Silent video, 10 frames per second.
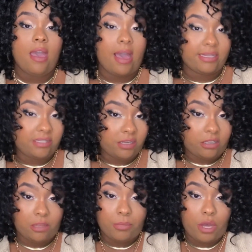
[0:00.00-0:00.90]
I stuck
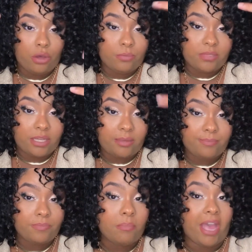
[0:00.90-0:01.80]
them combs in.
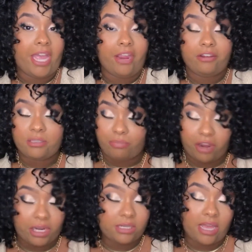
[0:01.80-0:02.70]
My hair is
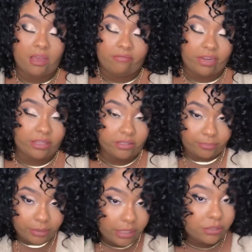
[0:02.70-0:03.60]
braided down, regular
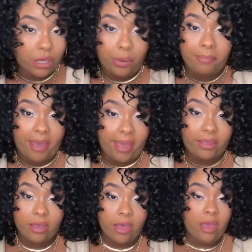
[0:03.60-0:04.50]
pleats going back.
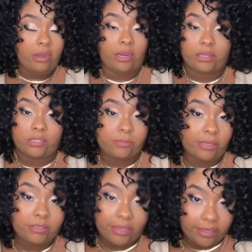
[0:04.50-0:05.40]
Nothing
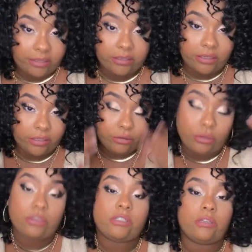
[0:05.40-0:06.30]
spectacular. You
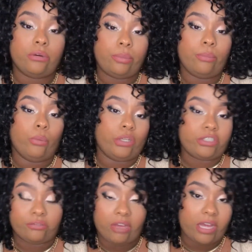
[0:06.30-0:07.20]
know, it's a little bit
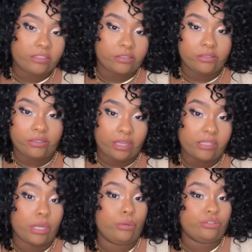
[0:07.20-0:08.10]
moisturizer under there. It's
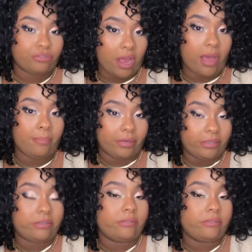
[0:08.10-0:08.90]
a little dry, but